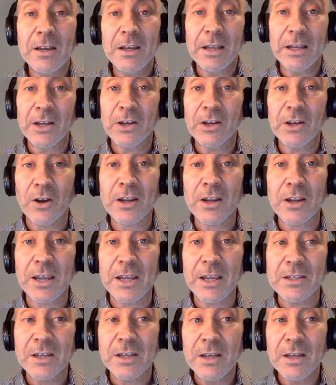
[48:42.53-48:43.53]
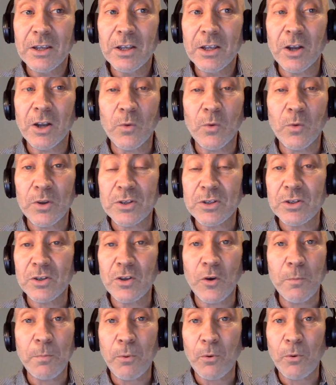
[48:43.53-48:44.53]
And in our case, you know, there's
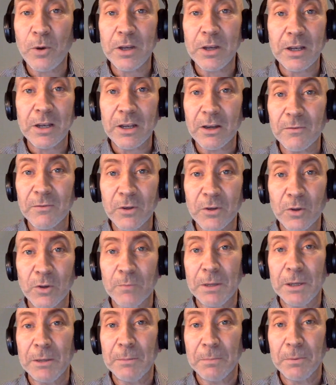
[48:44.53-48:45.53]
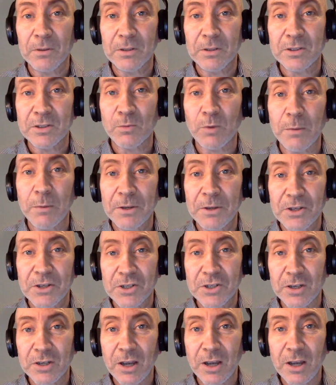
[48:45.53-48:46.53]
no point in interviewing people. It's rubbish.